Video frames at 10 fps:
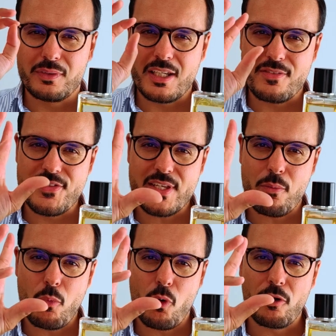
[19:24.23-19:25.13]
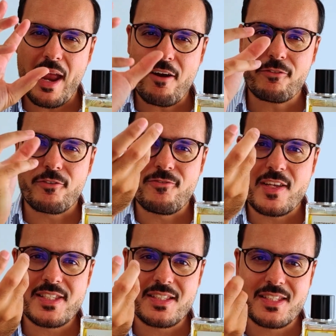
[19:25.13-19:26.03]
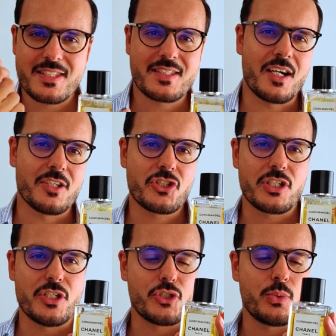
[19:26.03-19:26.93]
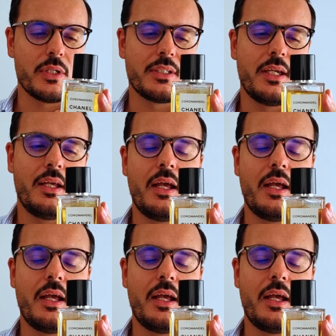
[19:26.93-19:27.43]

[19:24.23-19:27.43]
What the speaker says: gives a more effervescent touch into it.